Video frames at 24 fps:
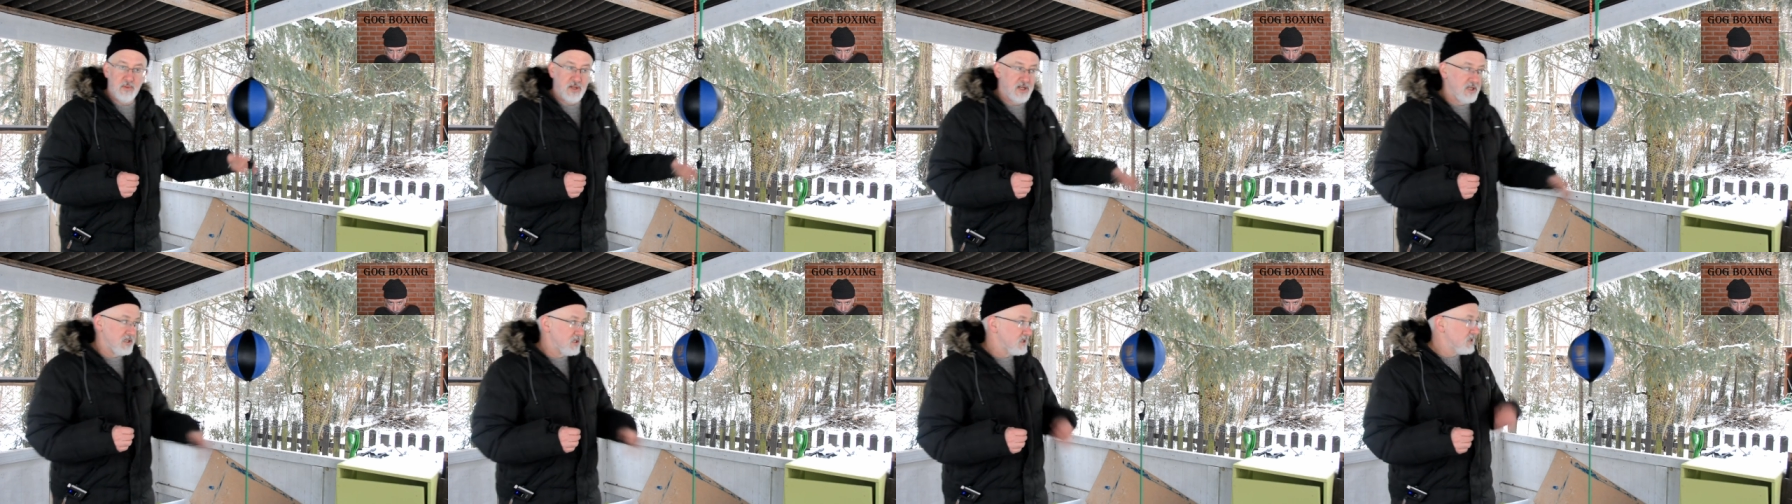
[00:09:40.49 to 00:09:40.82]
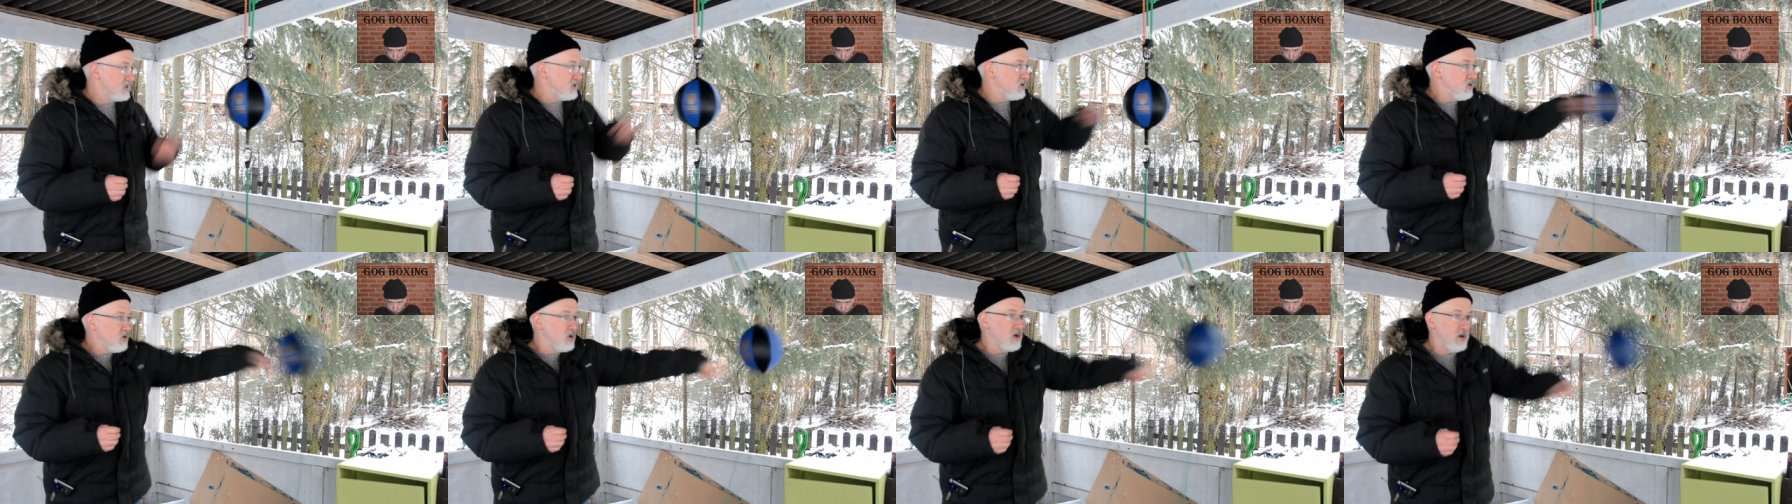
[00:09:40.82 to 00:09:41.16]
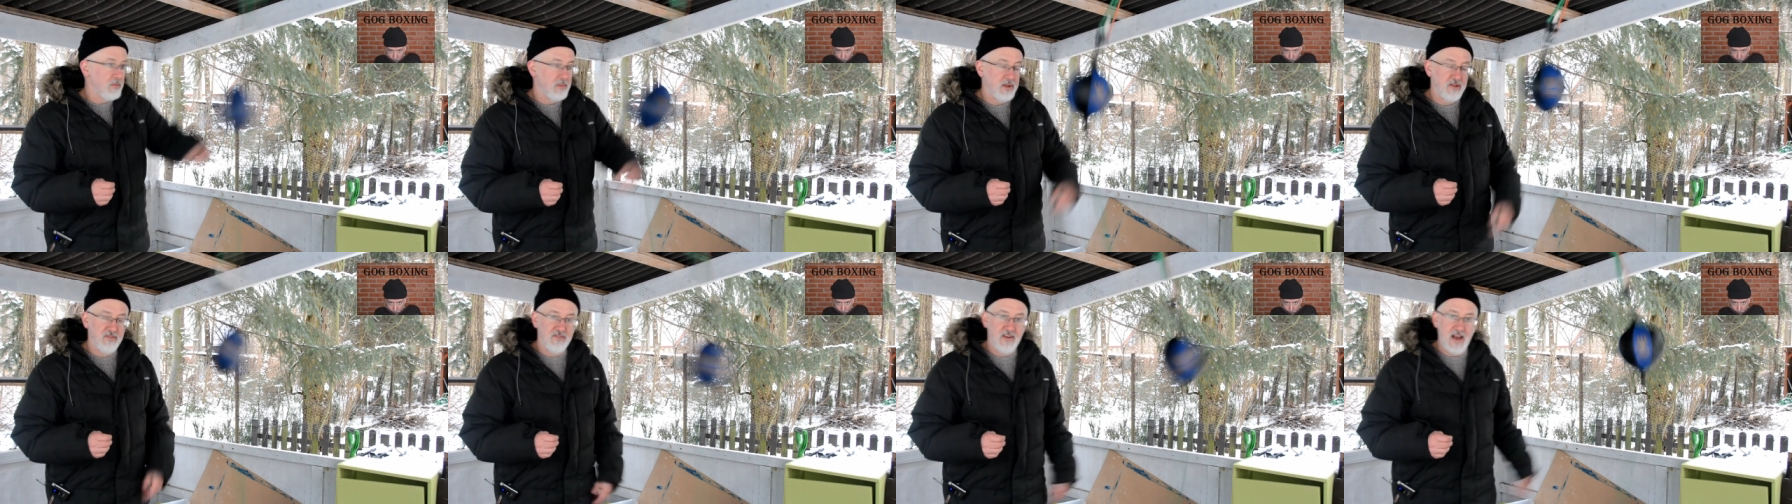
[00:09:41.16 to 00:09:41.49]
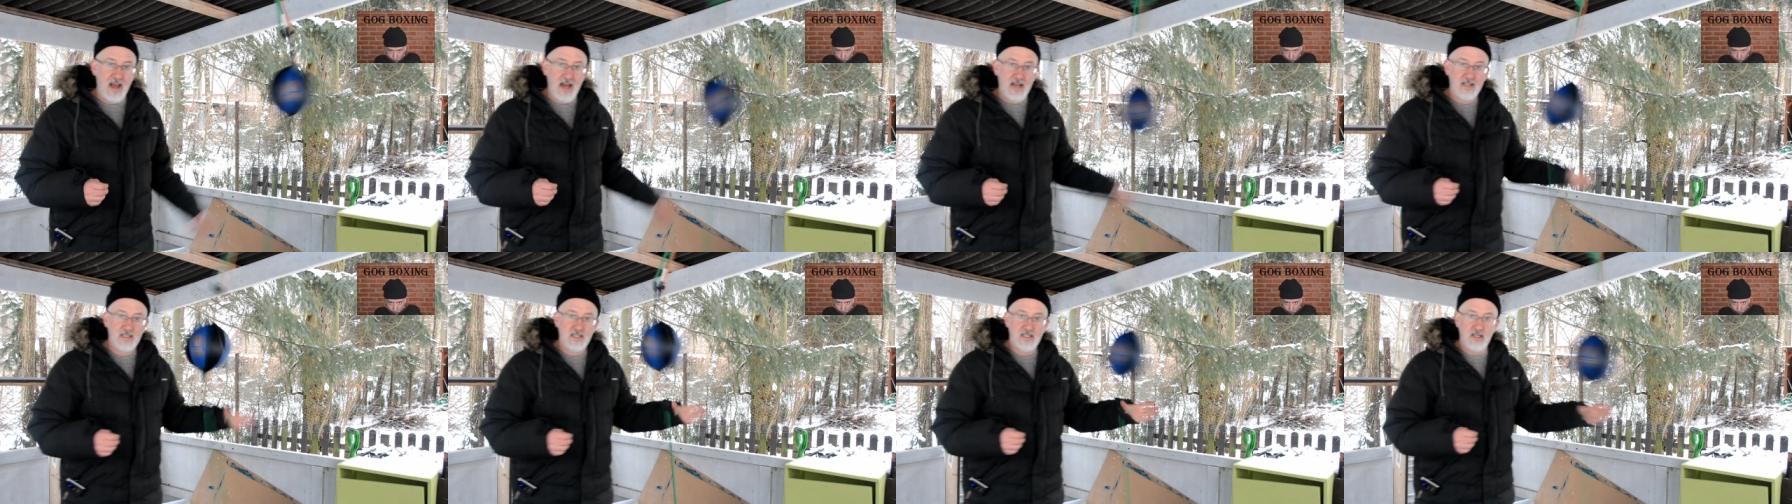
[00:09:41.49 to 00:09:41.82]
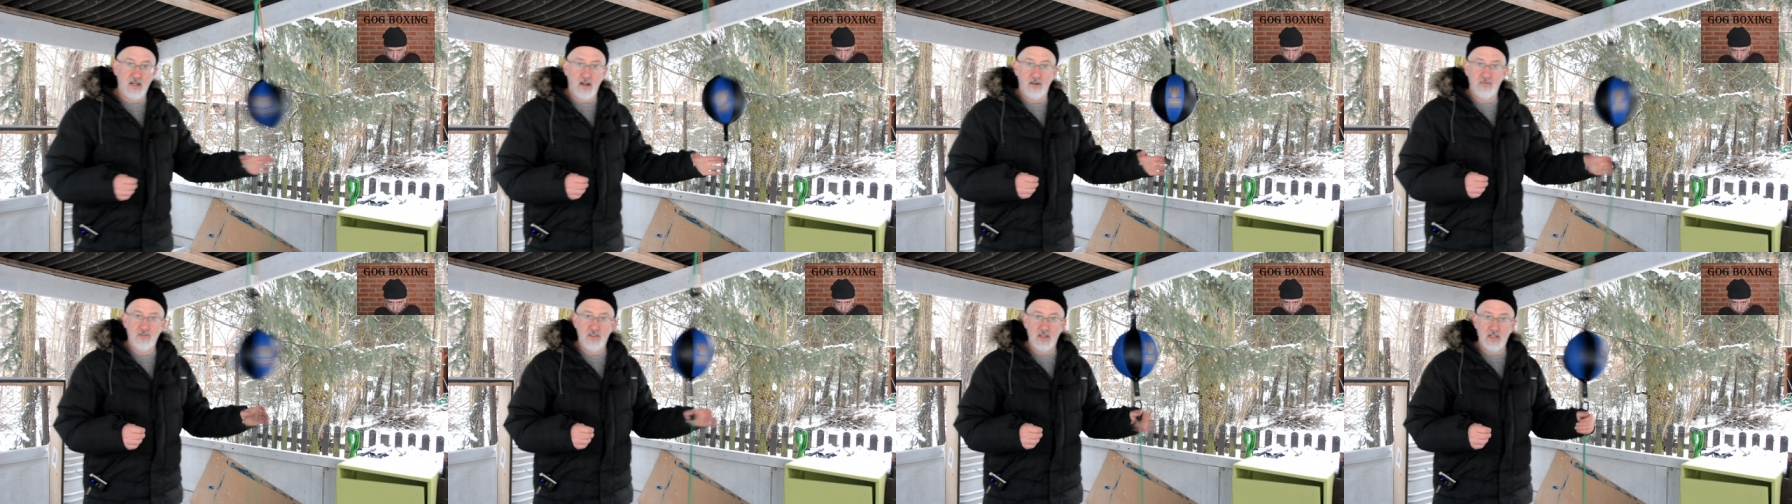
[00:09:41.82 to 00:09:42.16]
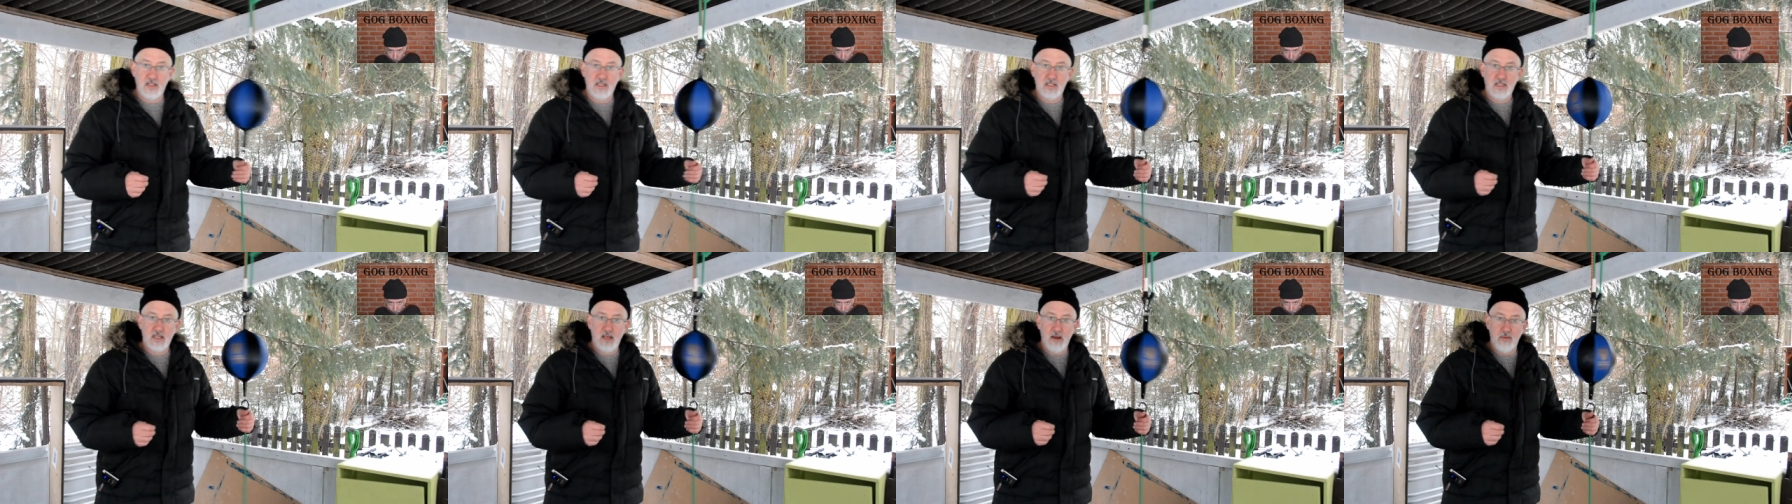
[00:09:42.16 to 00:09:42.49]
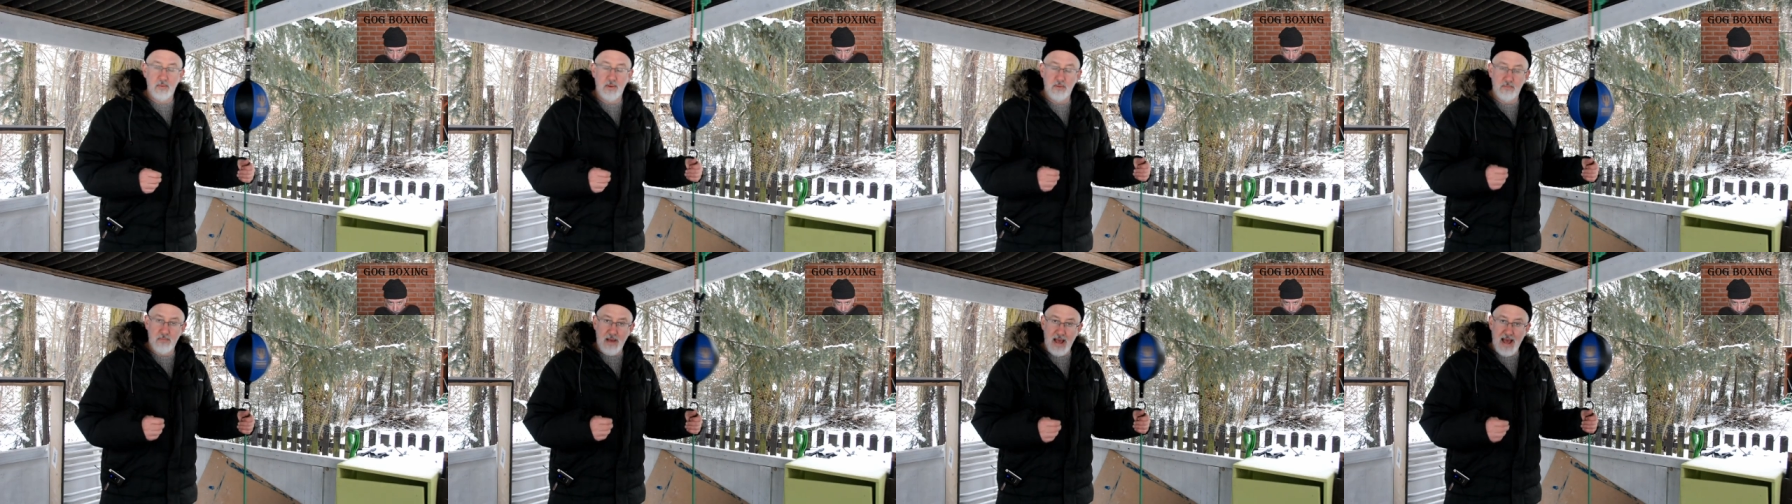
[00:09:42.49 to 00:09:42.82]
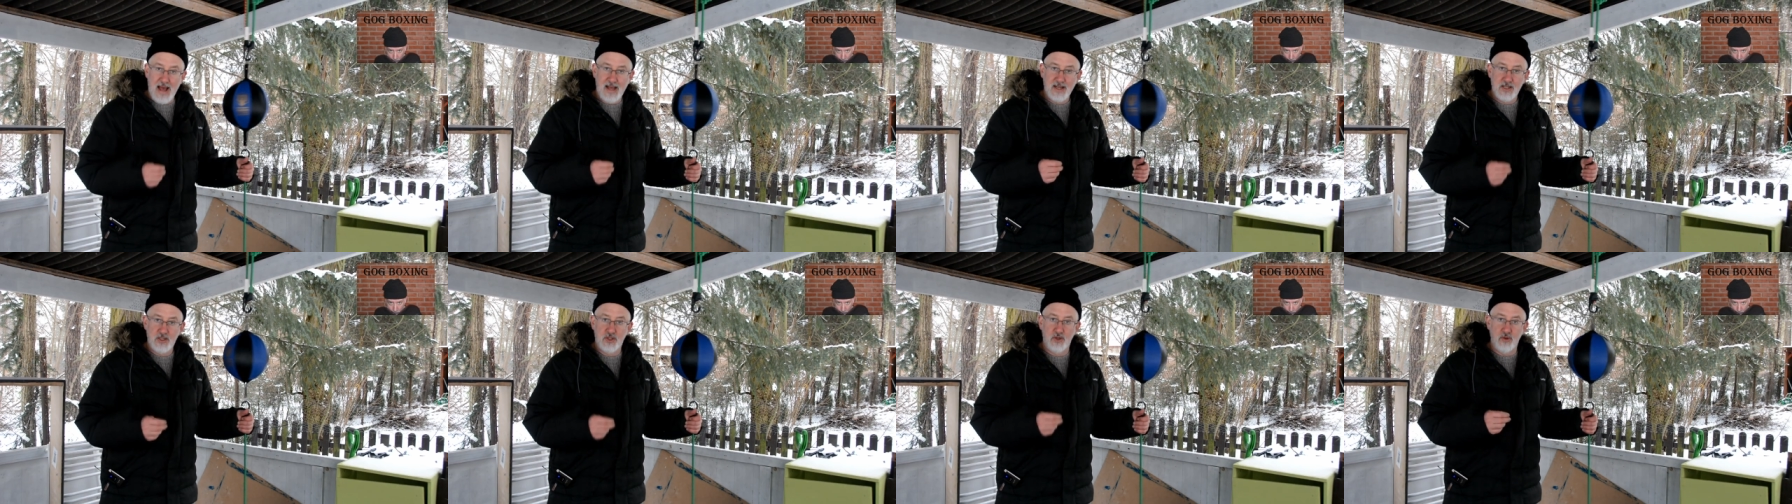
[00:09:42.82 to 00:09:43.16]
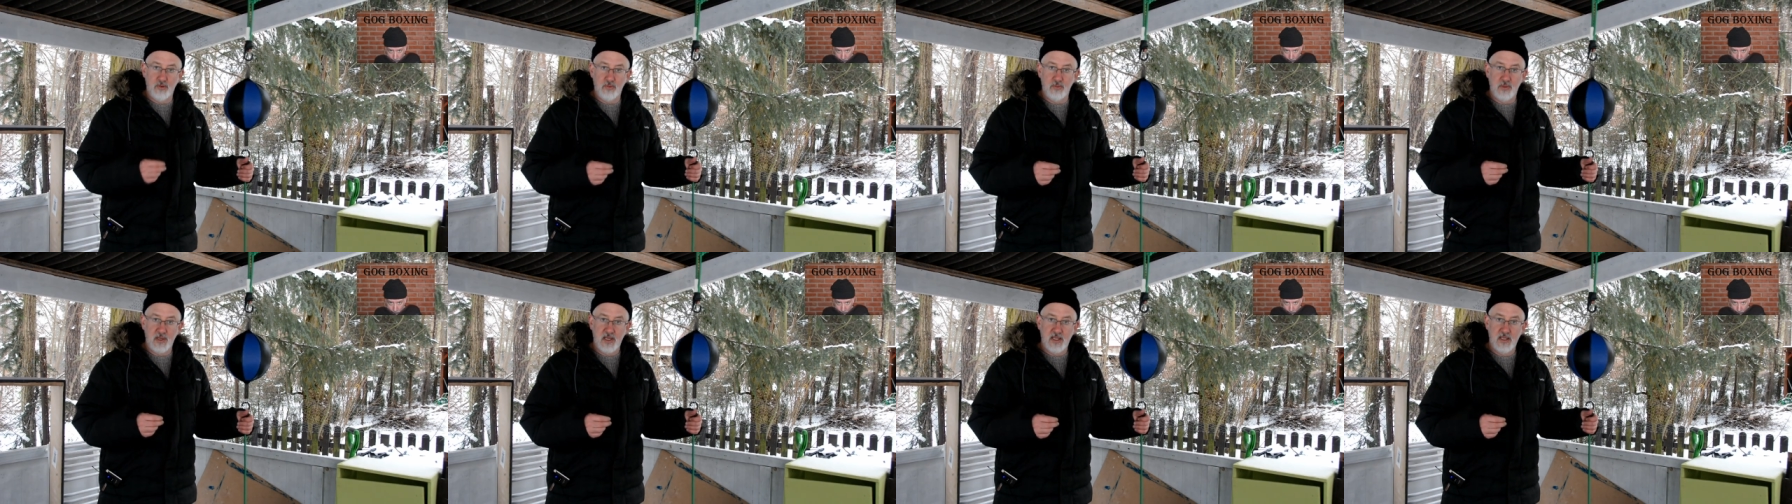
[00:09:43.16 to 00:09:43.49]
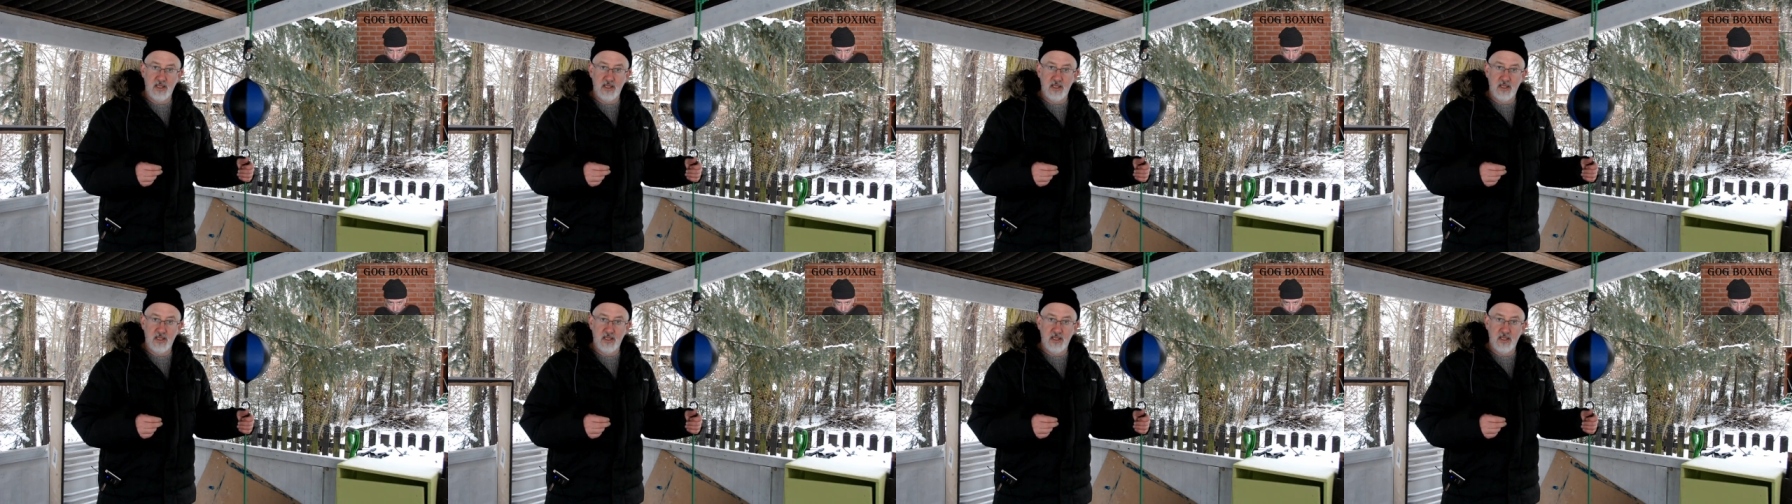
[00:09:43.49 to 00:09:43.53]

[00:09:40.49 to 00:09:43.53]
but it's still going to be fast enough that it's coming back to